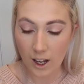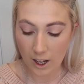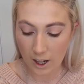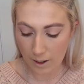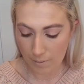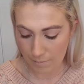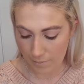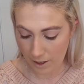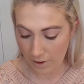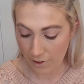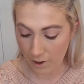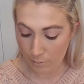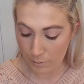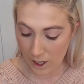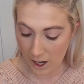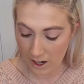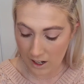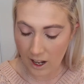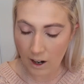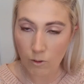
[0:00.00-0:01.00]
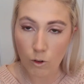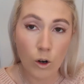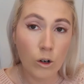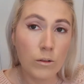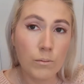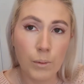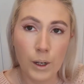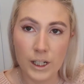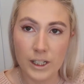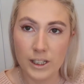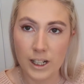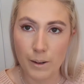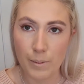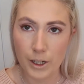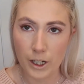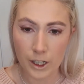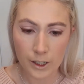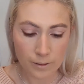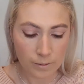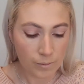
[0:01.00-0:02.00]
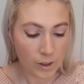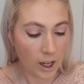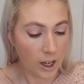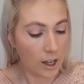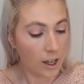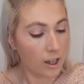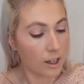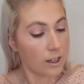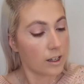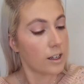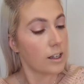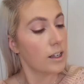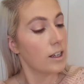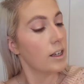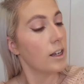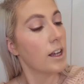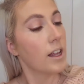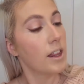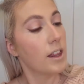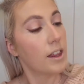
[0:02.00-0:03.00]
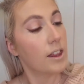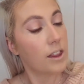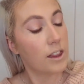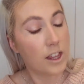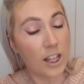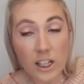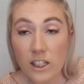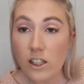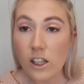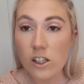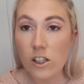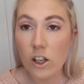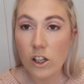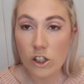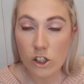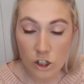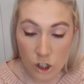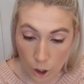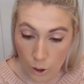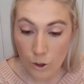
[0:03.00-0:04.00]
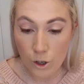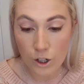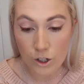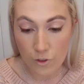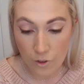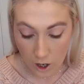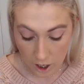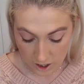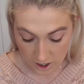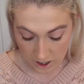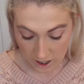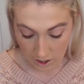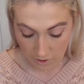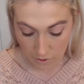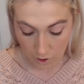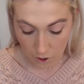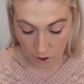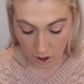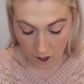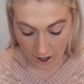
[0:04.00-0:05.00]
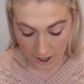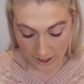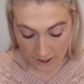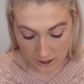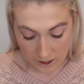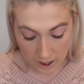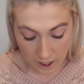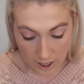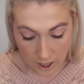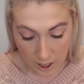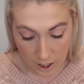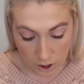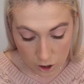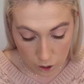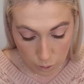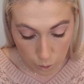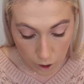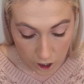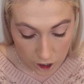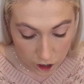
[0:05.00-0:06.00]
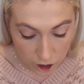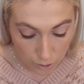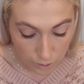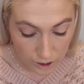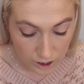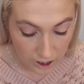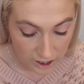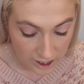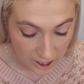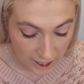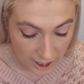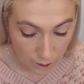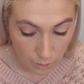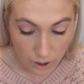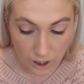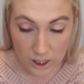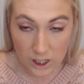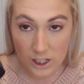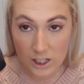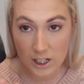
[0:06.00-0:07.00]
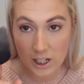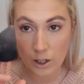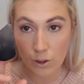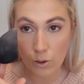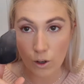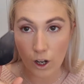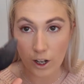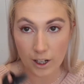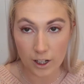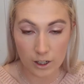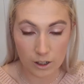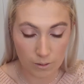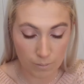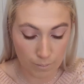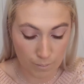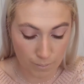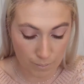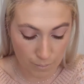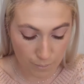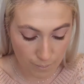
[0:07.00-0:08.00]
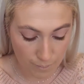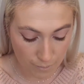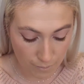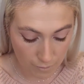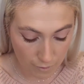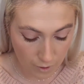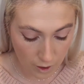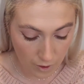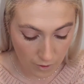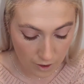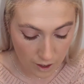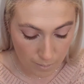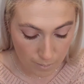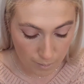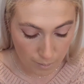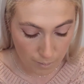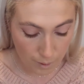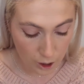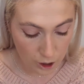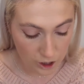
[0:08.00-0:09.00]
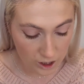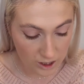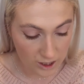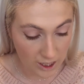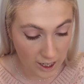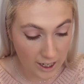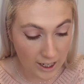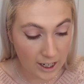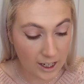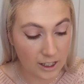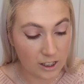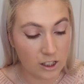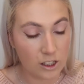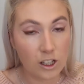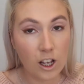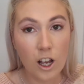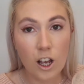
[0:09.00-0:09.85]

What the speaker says: If I'm saying that wrong, please let me know. This is so good for underneath your eyes. So what I do is I take one of these little like fluffy brushes, and it